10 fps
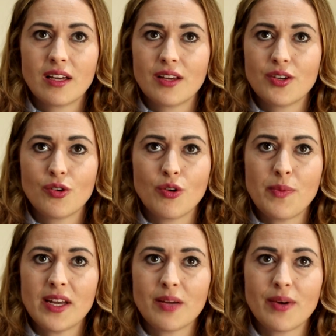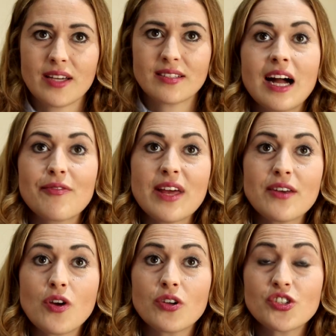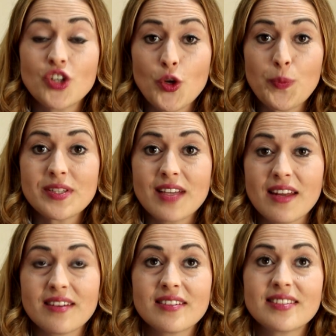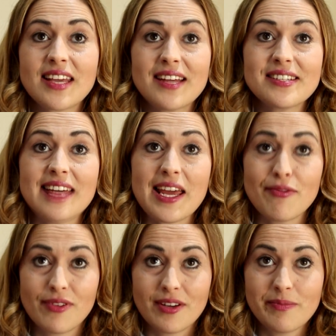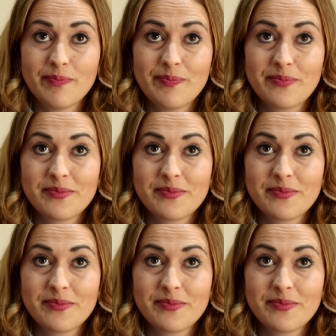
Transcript: Europe anyways. I've then got 2% Scandinavian,